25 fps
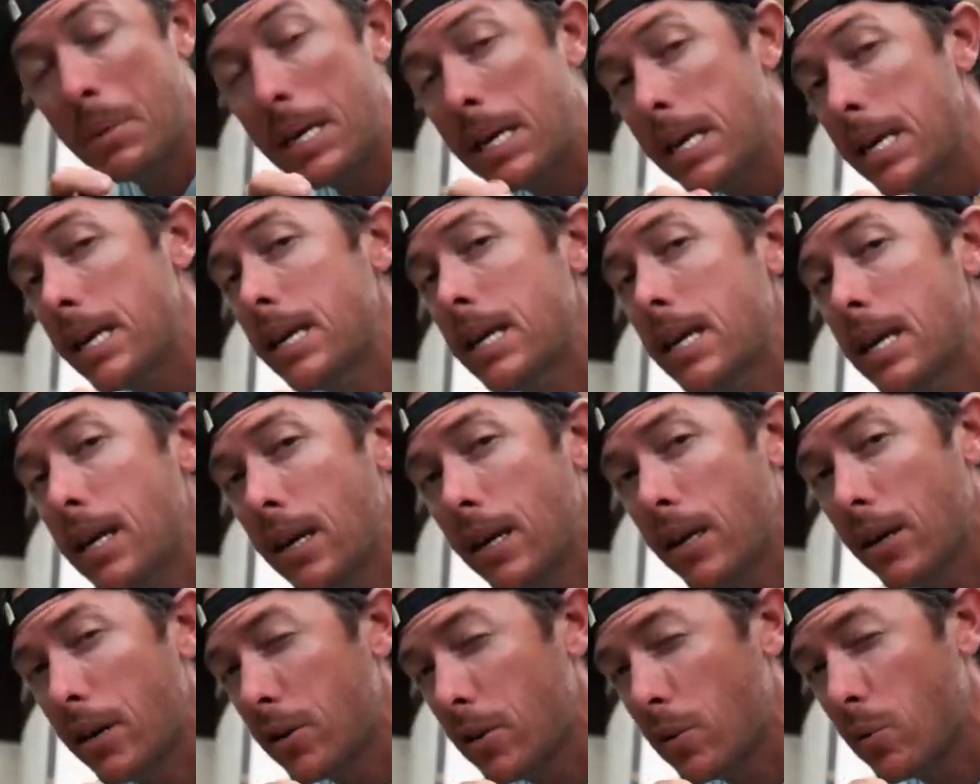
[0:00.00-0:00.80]
be eating
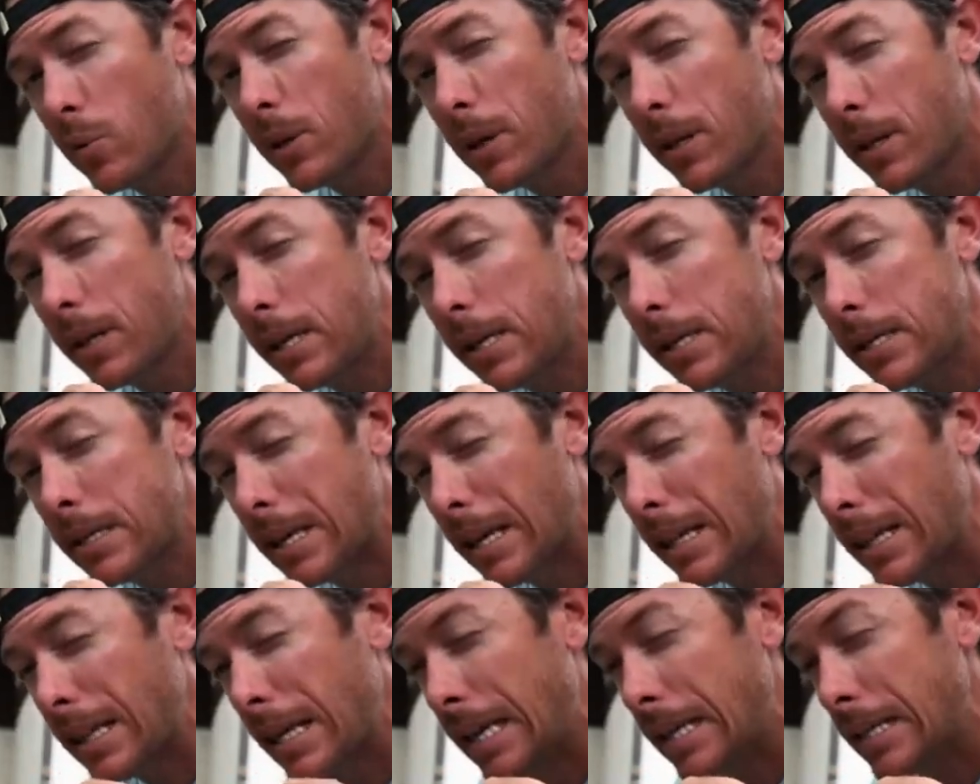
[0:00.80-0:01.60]
another one of these
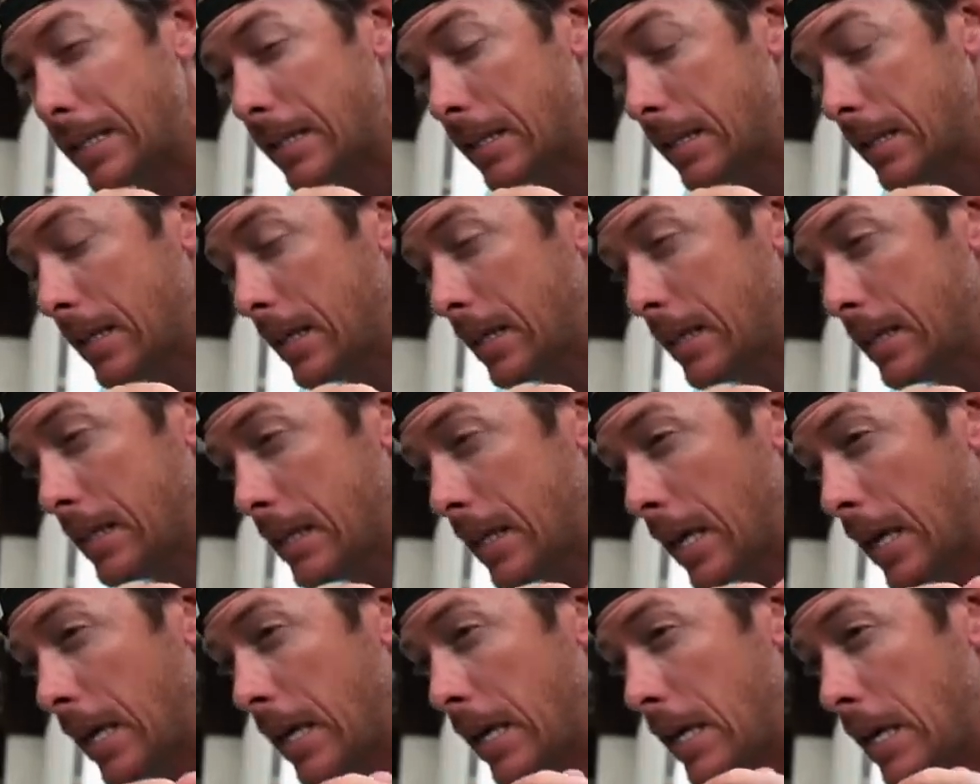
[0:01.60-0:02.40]
unless it is
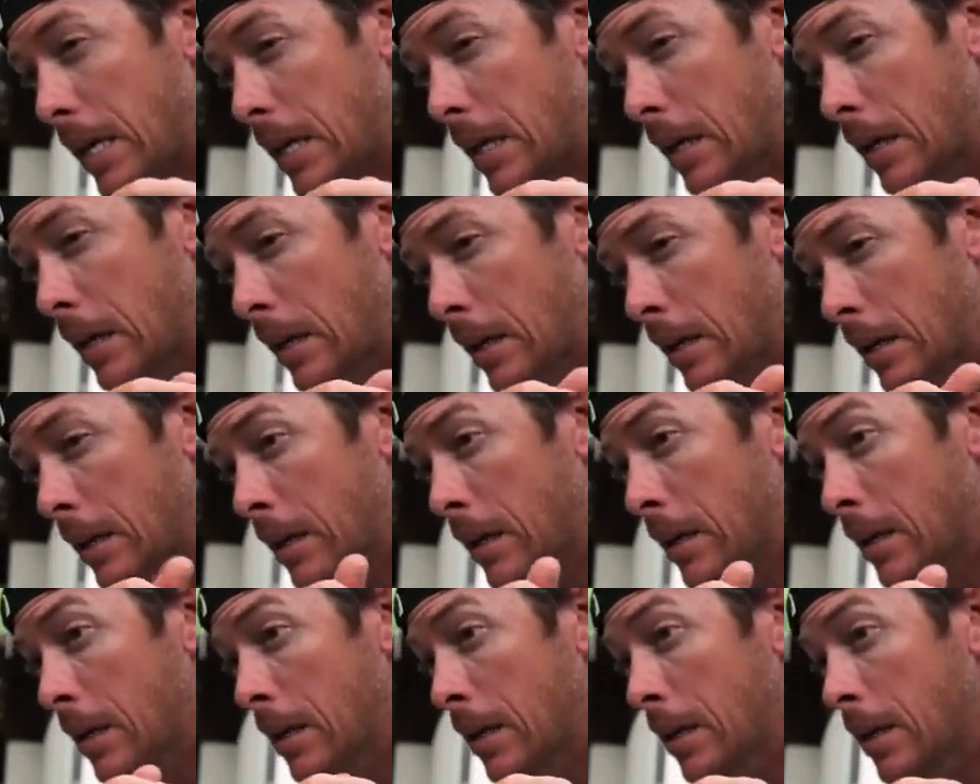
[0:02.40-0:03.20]
a
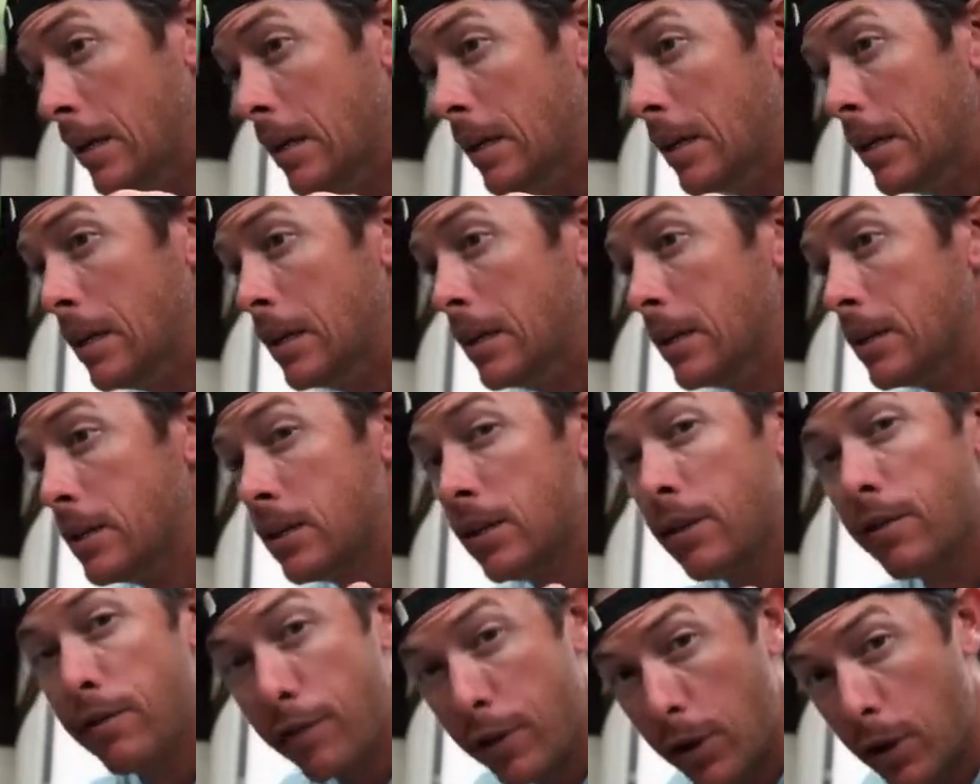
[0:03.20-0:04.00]

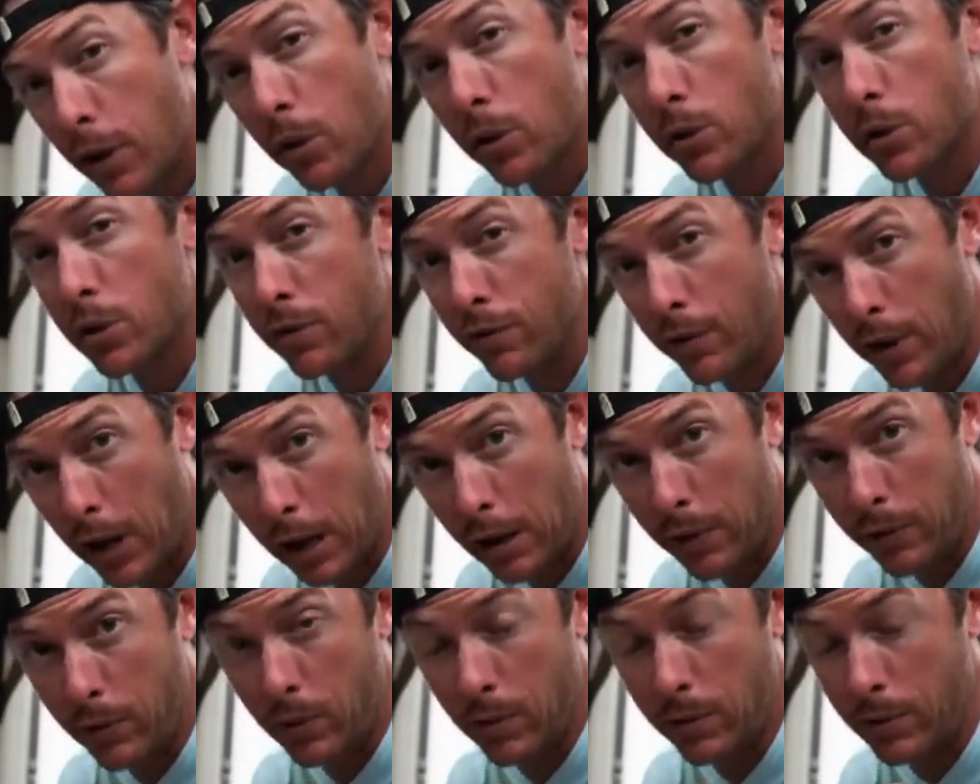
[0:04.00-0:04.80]
severe
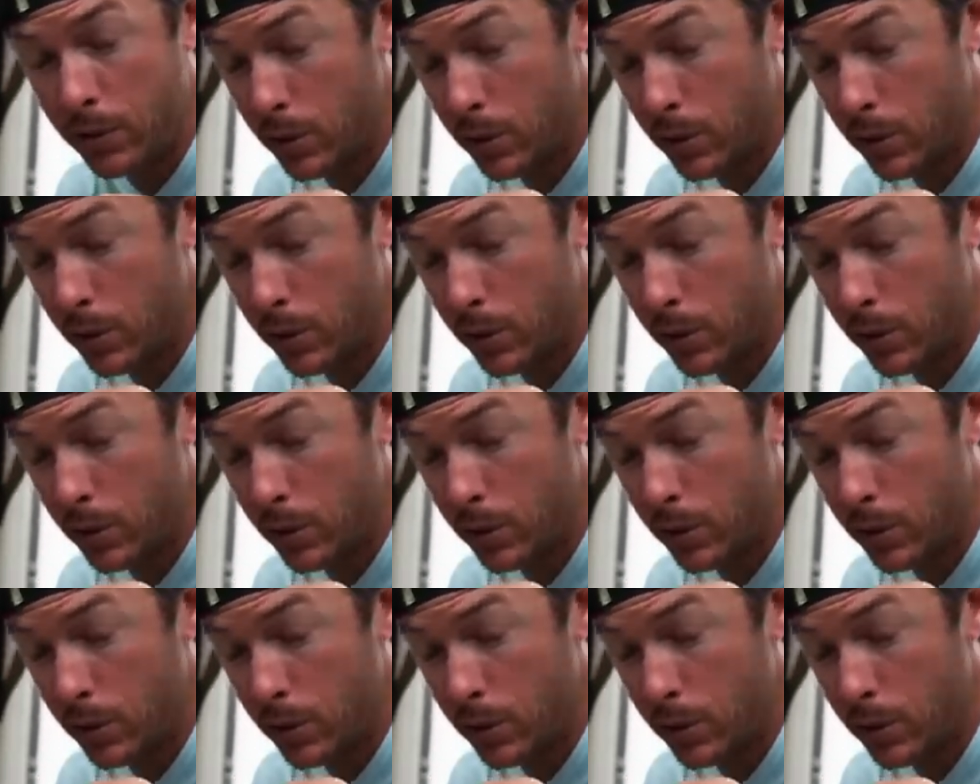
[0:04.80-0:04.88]
survival